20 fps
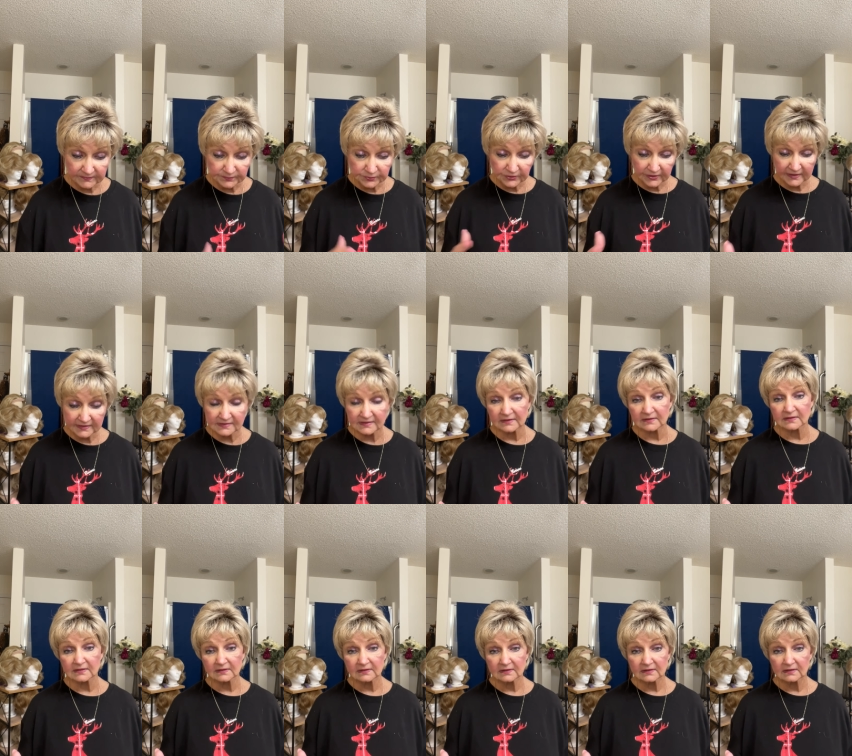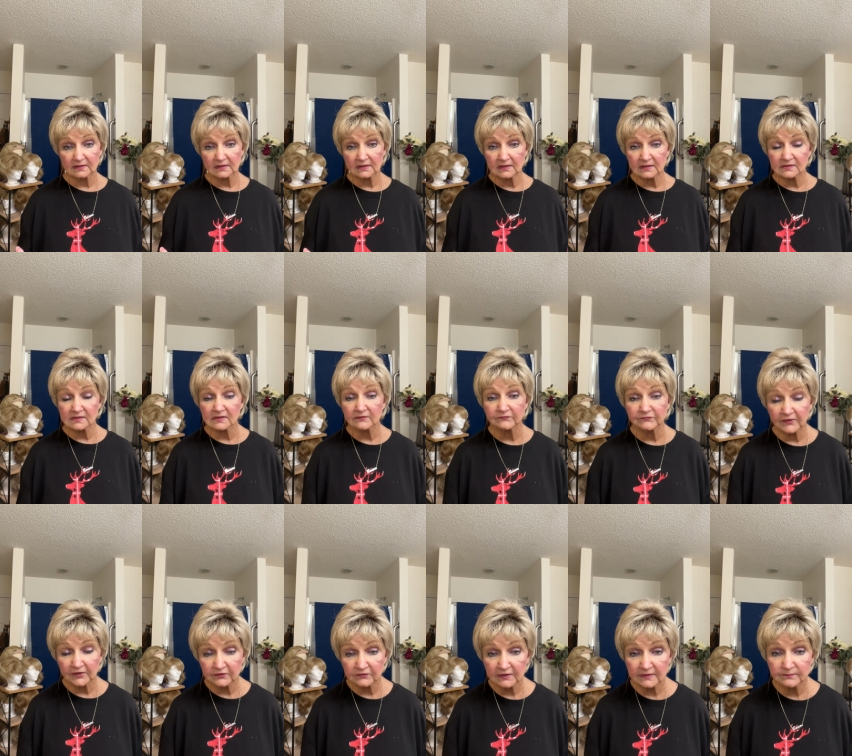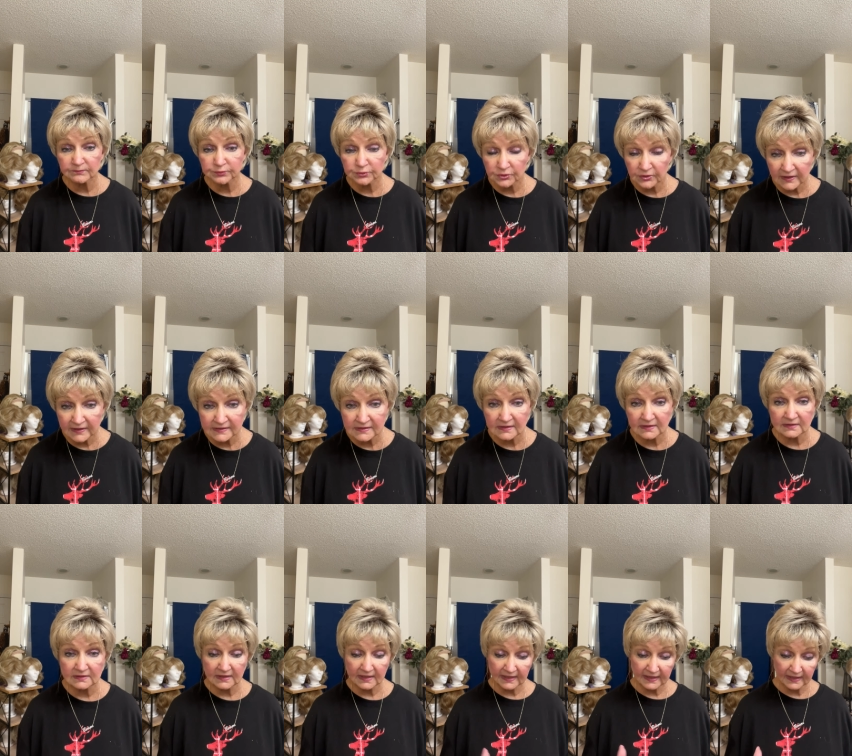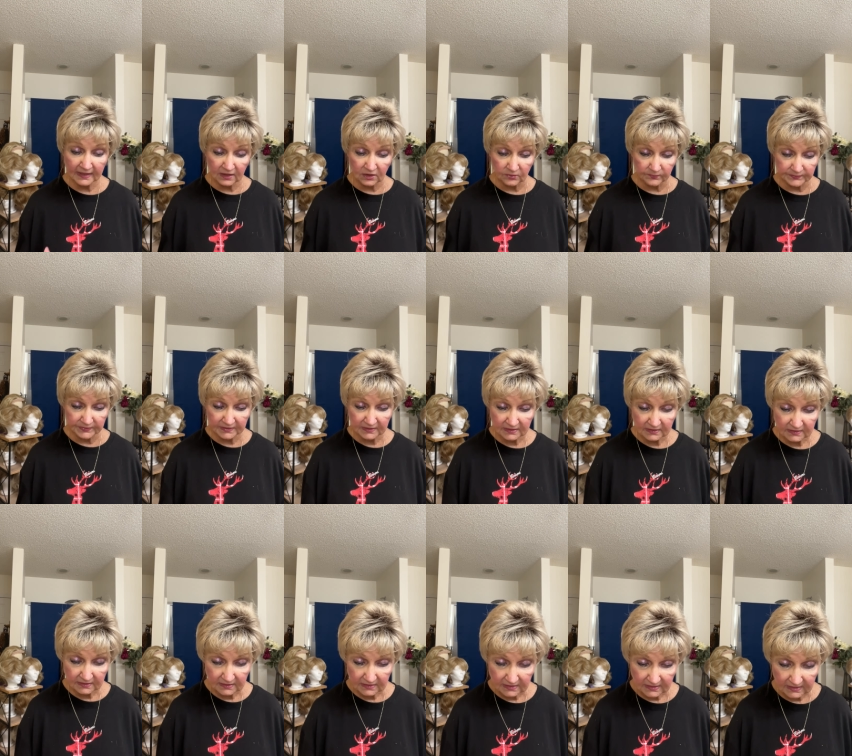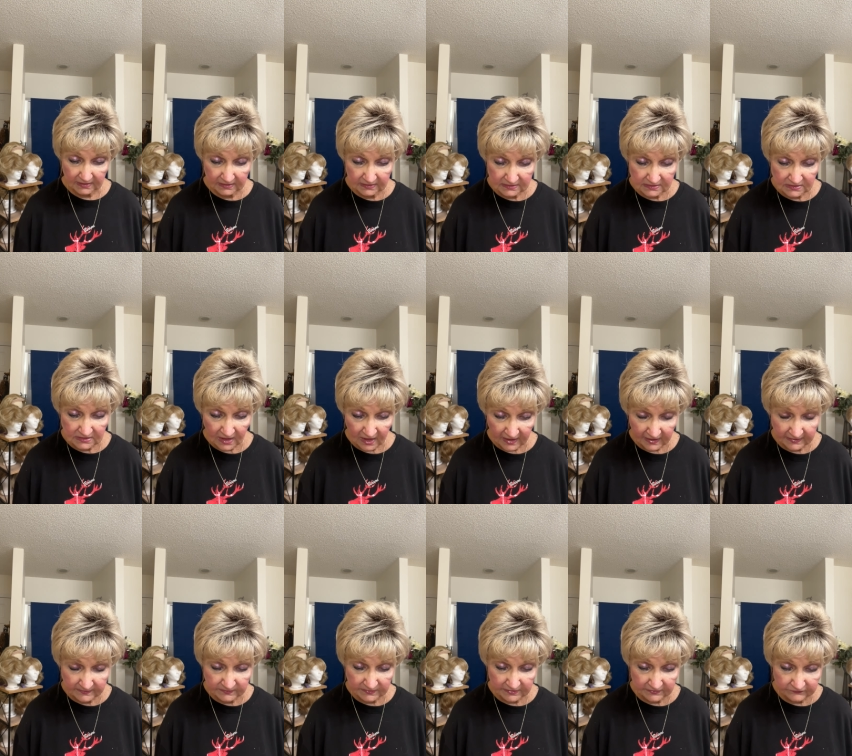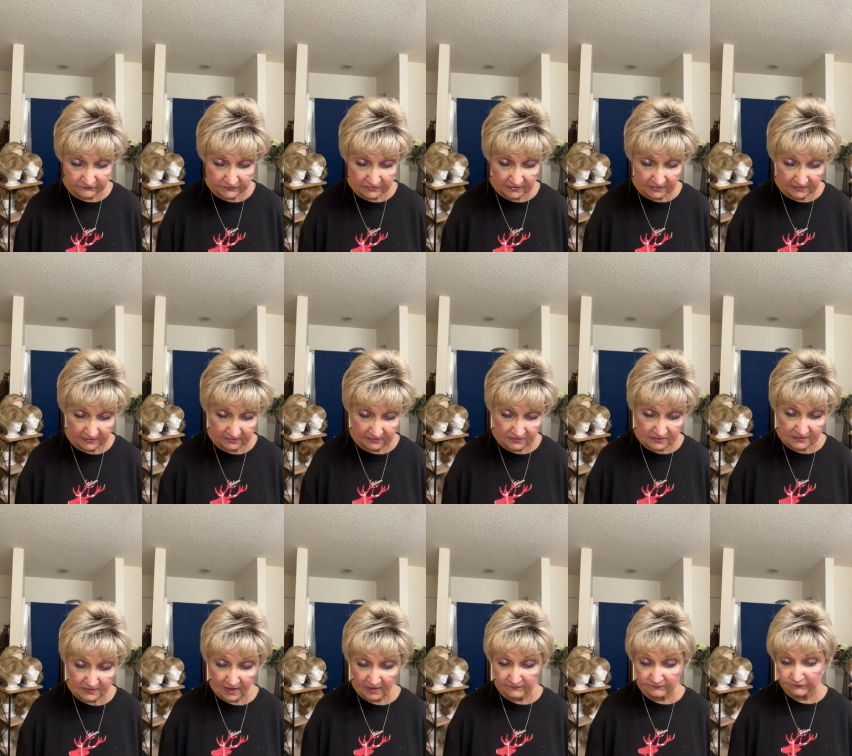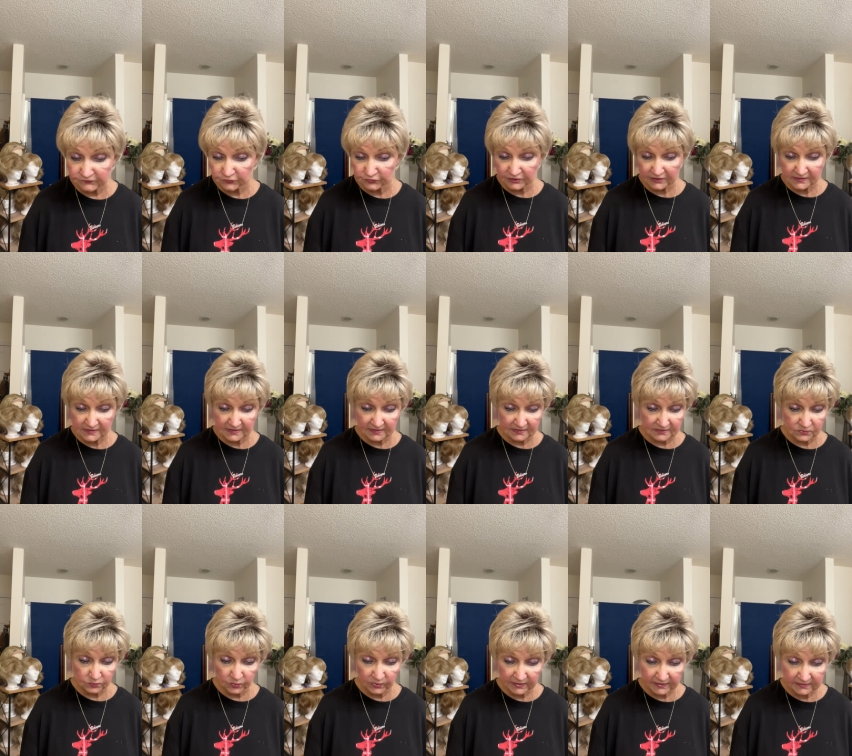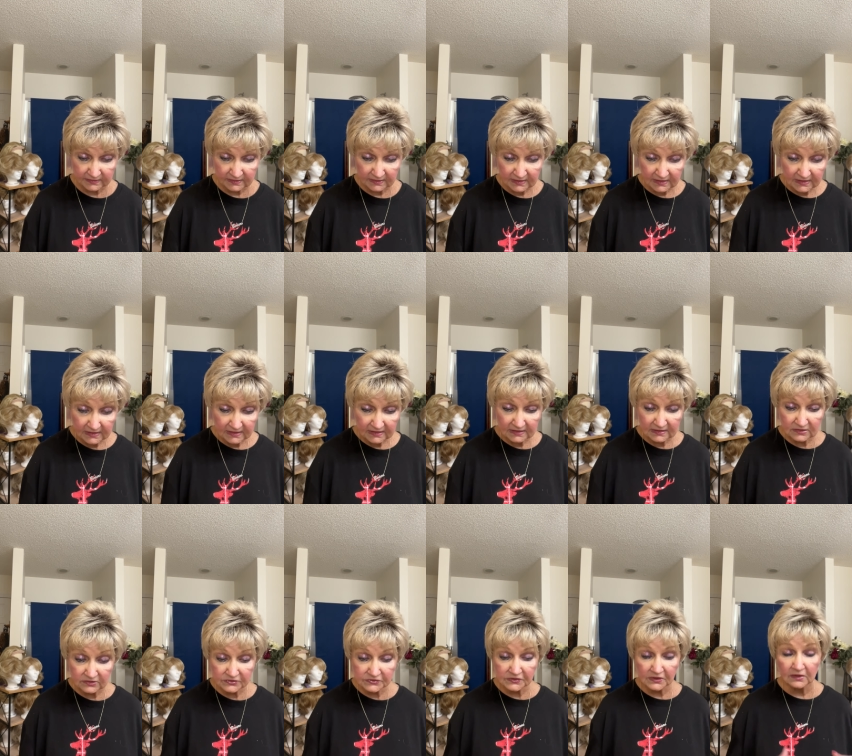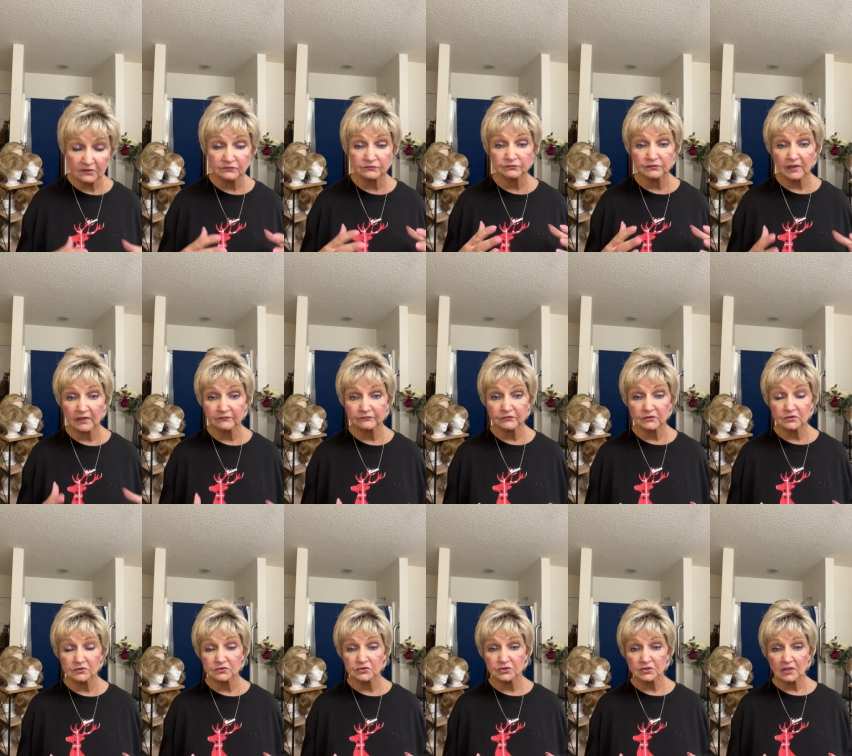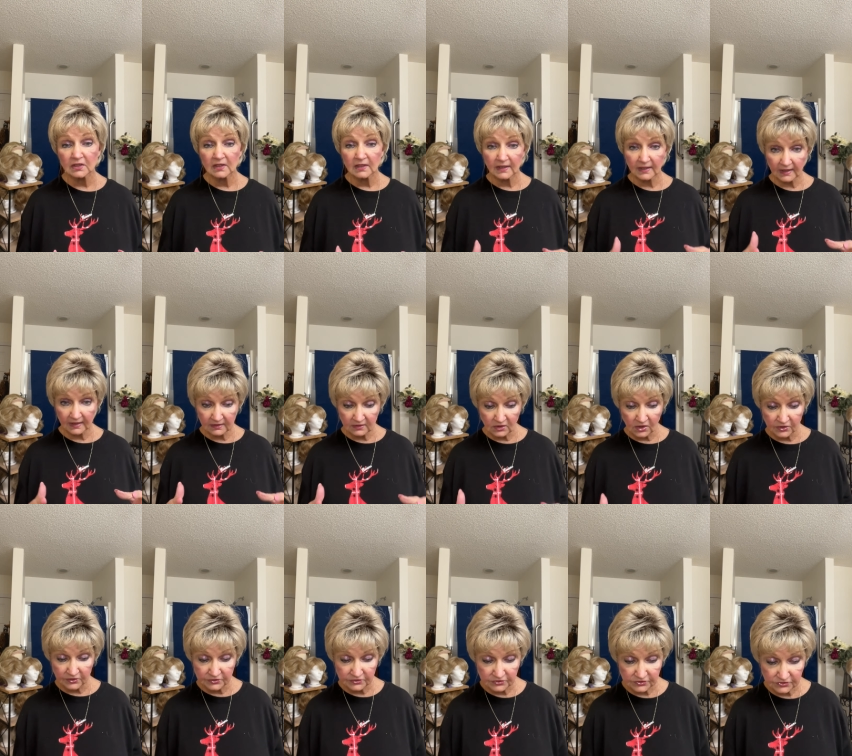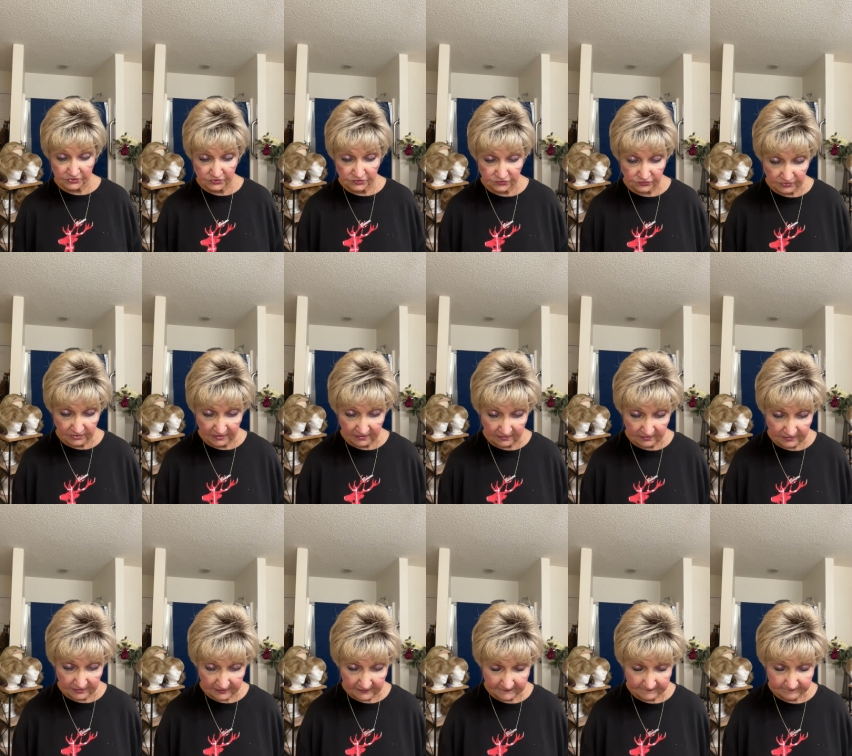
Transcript: present. He is a very present help in time of need. Psalm 46, 1. He is our refuge and our strength.